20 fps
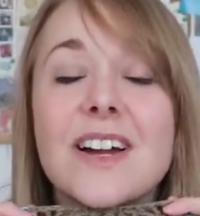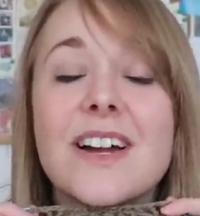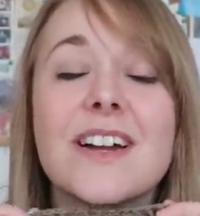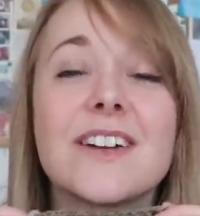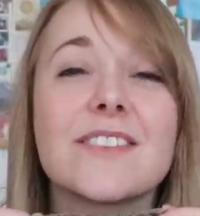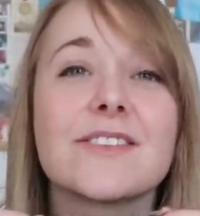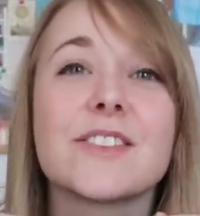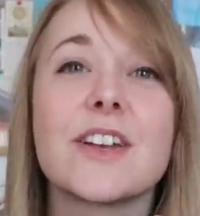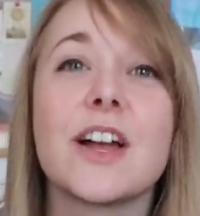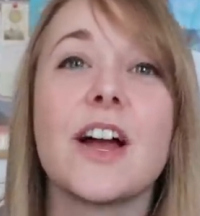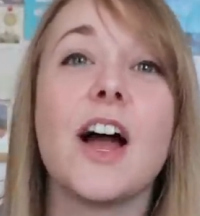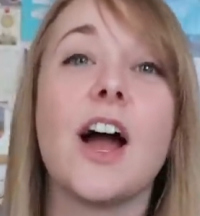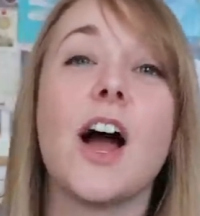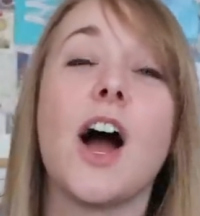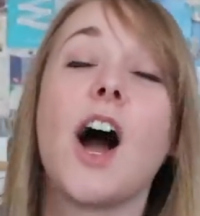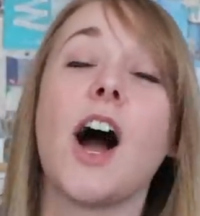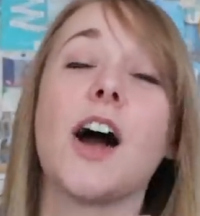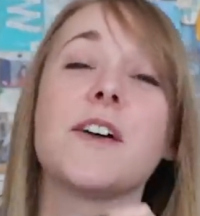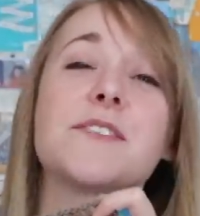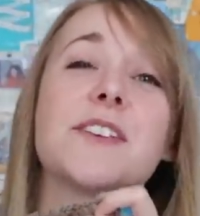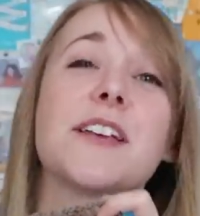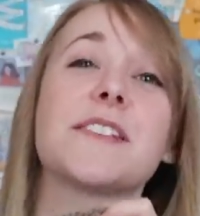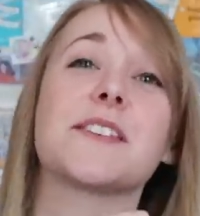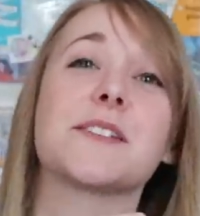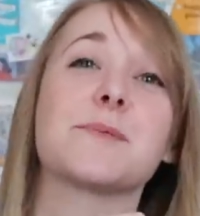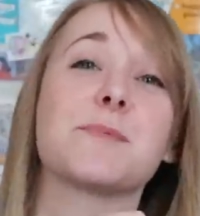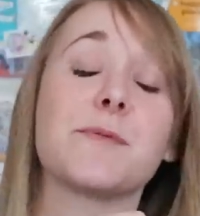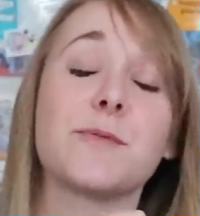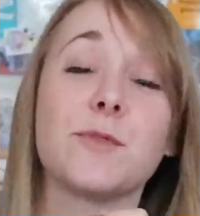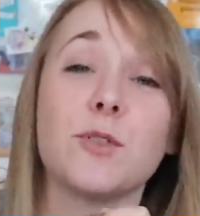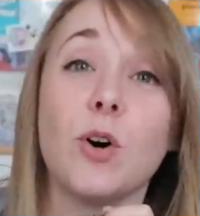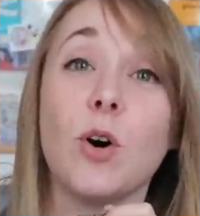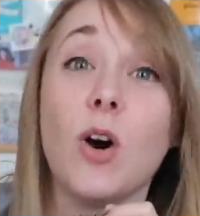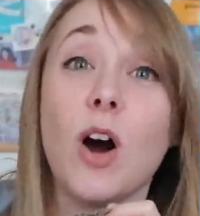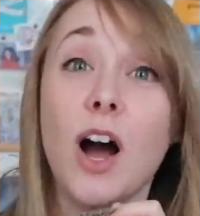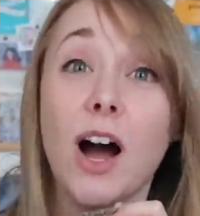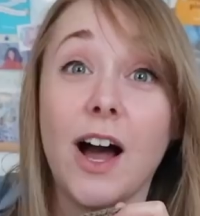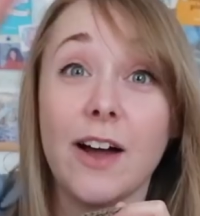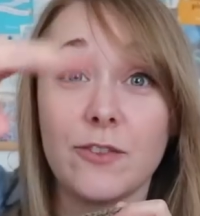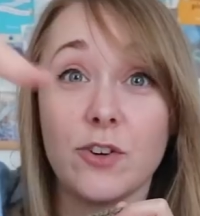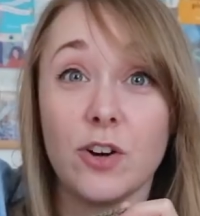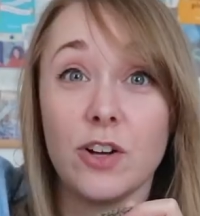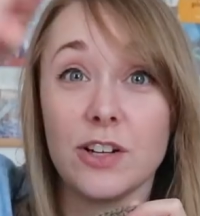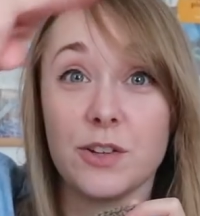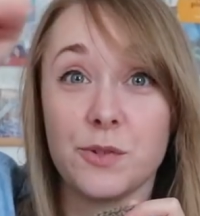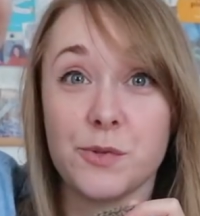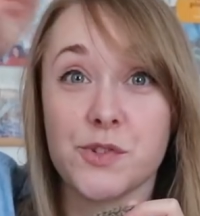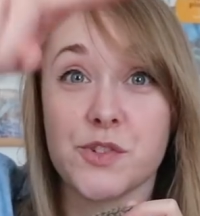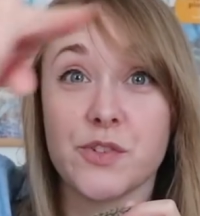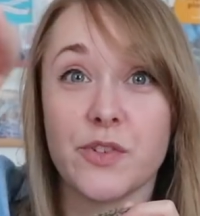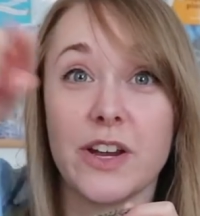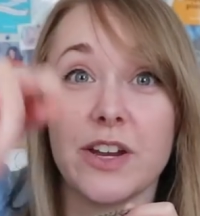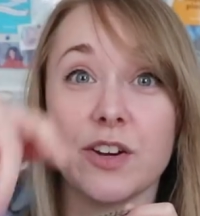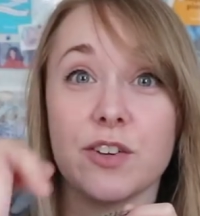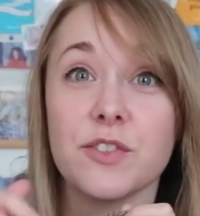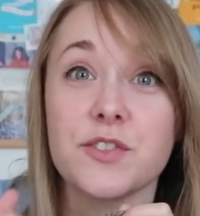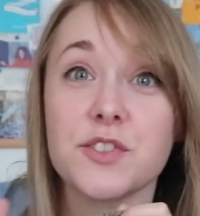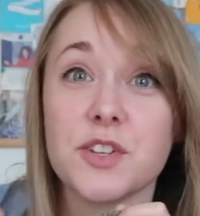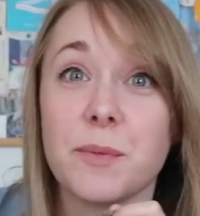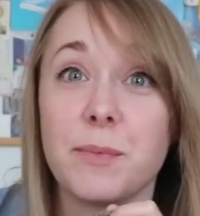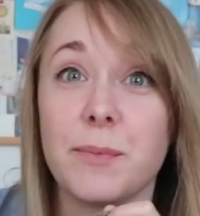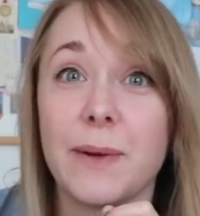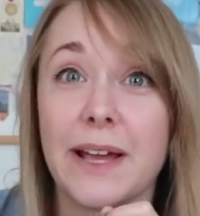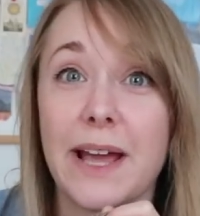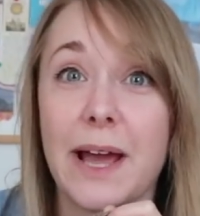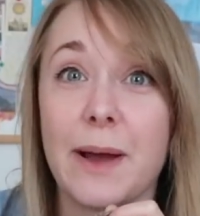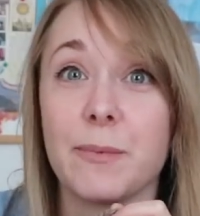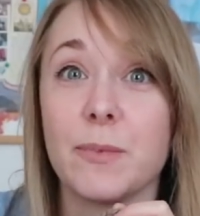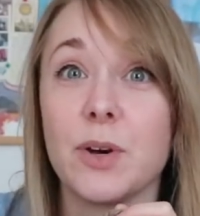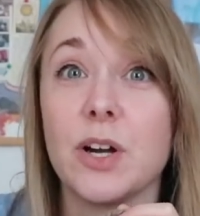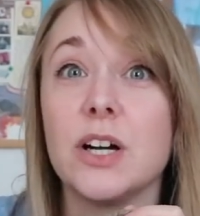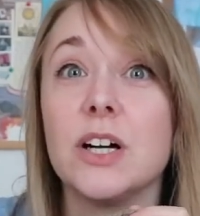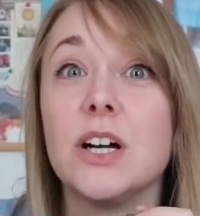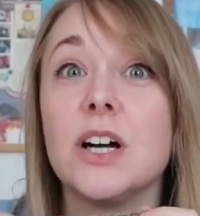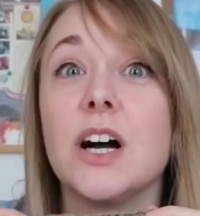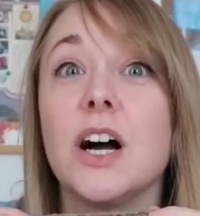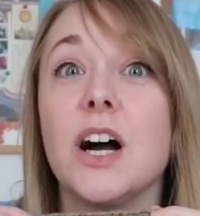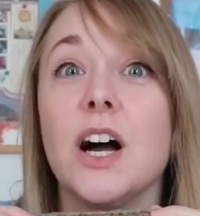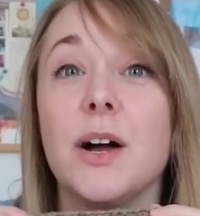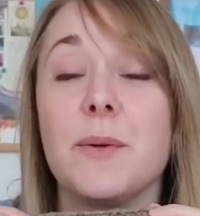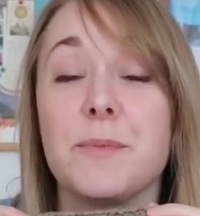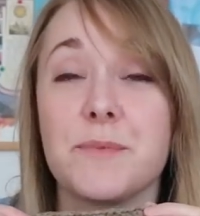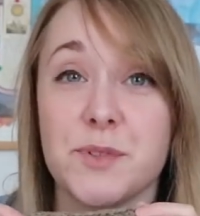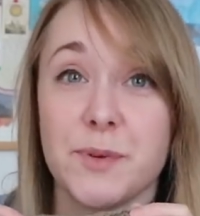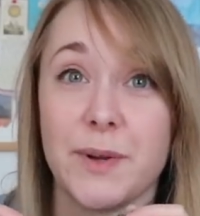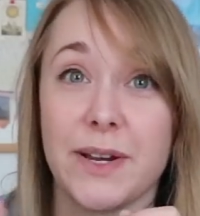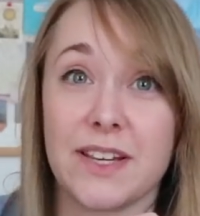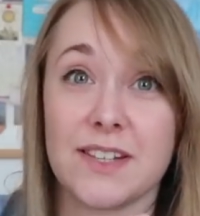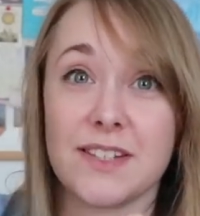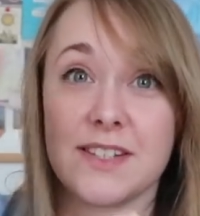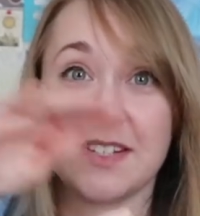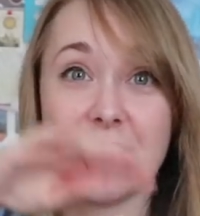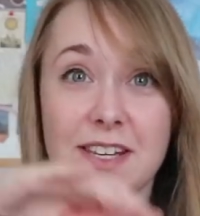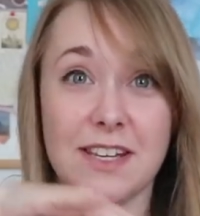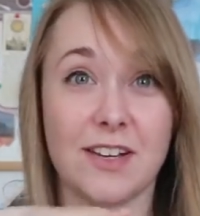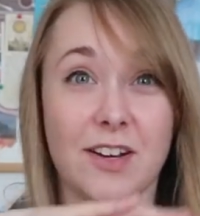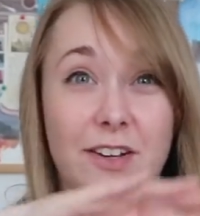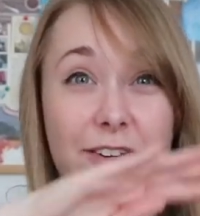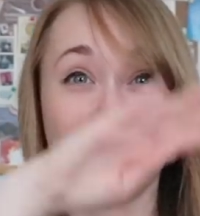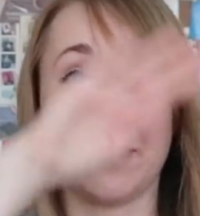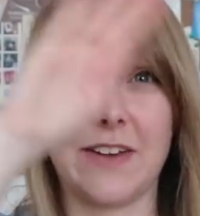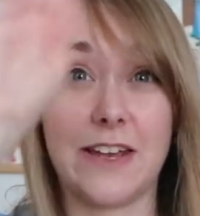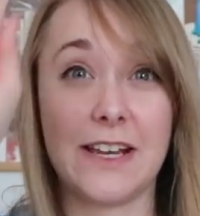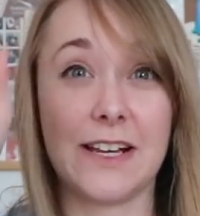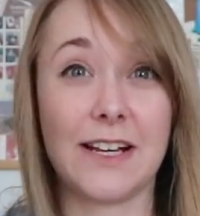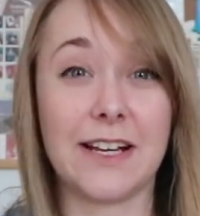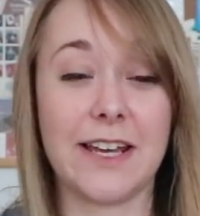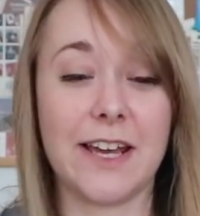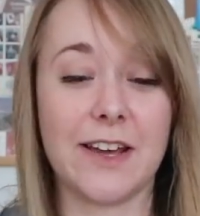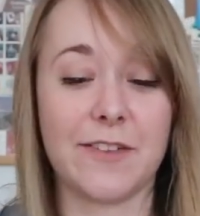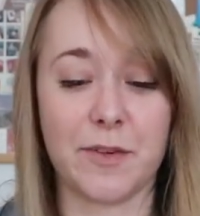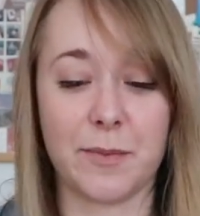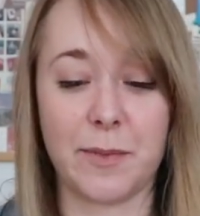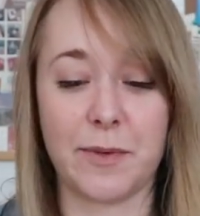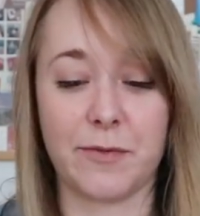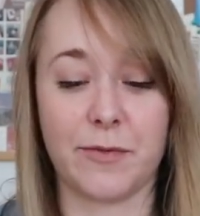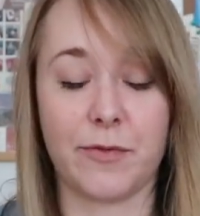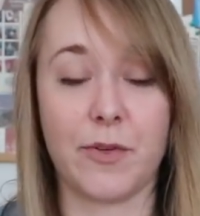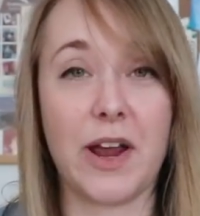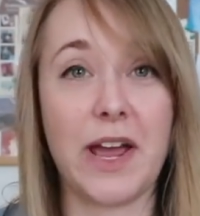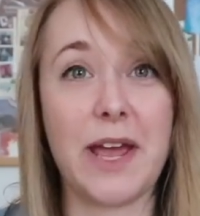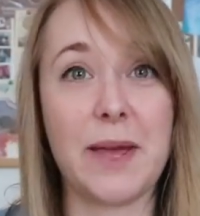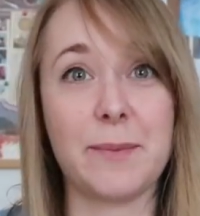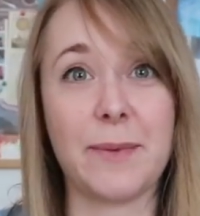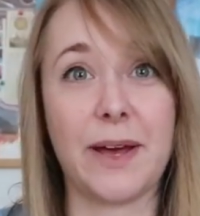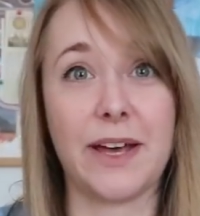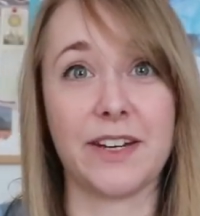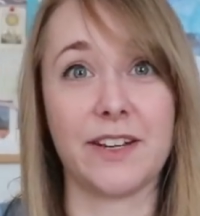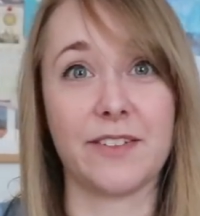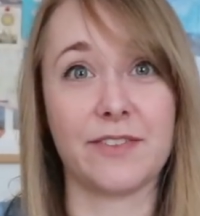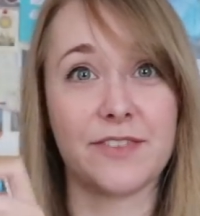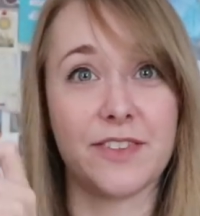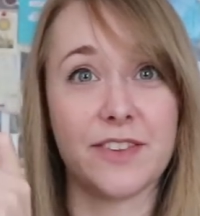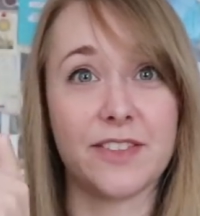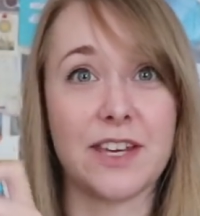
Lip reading: I've said this before, I've got a little screen on the top of my camera, so I can see kind of vaguely if I'm in frame and if the